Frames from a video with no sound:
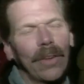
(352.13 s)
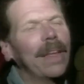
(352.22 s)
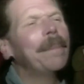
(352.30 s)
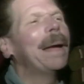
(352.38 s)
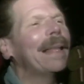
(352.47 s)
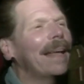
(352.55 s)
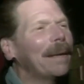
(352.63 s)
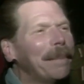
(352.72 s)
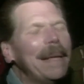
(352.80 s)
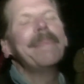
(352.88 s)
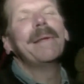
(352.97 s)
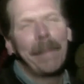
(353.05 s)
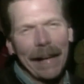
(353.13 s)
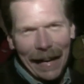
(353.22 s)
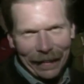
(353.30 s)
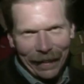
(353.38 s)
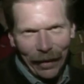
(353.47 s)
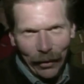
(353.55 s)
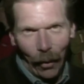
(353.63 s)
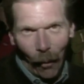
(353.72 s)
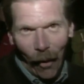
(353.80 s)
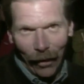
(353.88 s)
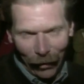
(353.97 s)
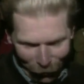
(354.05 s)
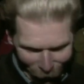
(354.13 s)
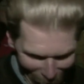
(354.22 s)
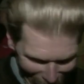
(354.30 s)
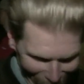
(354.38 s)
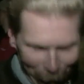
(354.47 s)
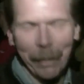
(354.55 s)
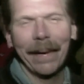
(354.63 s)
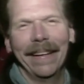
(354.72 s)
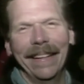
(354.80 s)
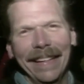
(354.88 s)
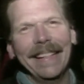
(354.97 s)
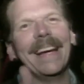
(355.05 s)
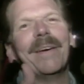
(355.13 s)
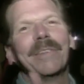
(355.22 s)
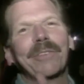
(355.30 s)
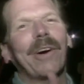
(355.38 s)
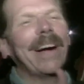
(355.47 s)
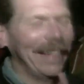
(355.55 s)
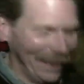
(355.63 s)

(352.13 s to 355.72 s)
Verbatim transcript: has left an indelible mark on broadcasting. It was